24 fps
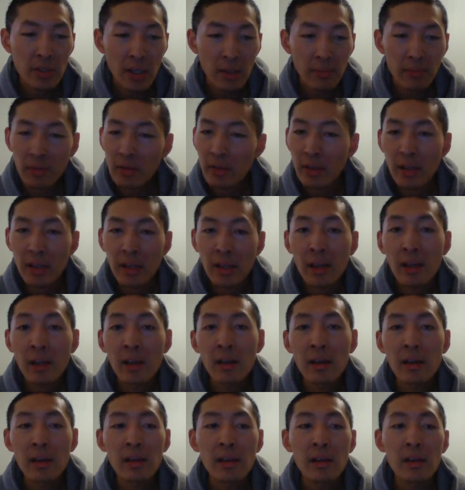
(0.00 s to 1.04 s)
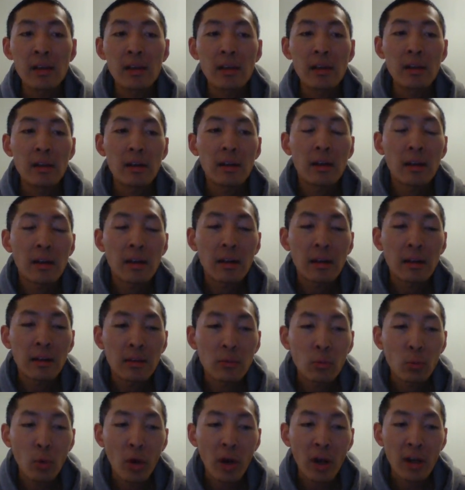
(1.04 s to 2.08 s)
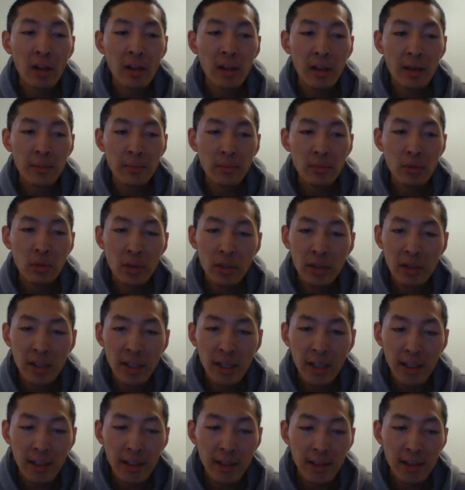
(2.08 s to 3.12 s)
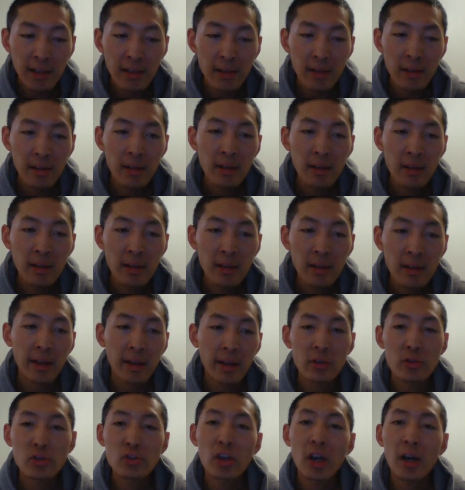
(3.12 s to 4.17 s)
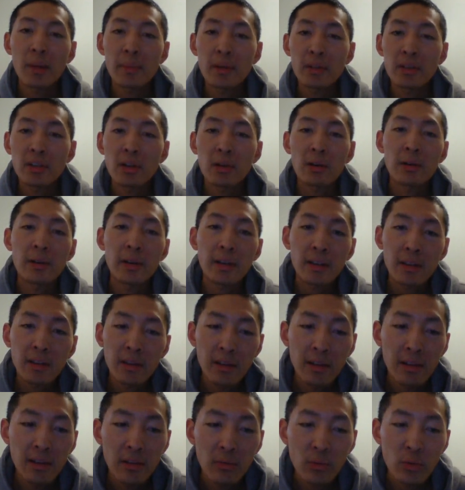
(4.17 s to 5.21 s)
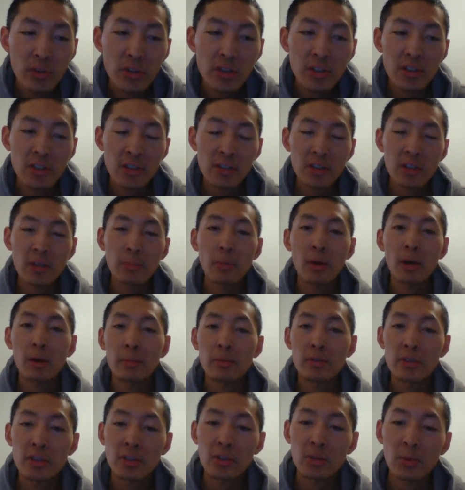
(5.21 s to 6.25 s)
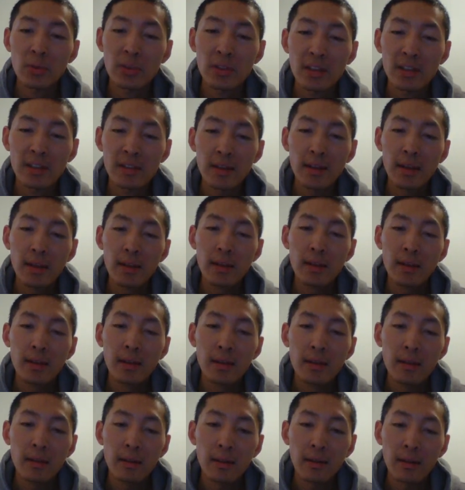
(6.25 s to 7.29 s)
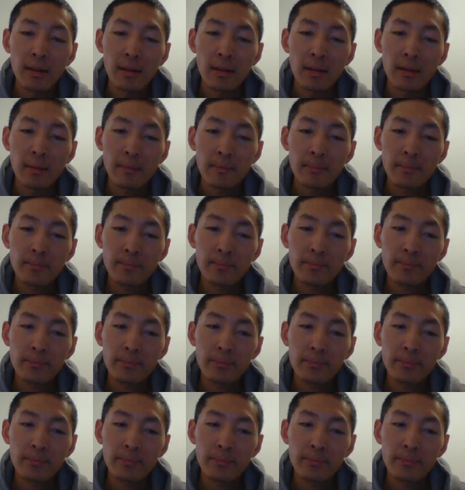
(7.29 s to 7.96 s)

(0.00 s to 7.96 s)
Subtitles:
And while I'm doing that, I got a job at Target, which is a department store uh, um,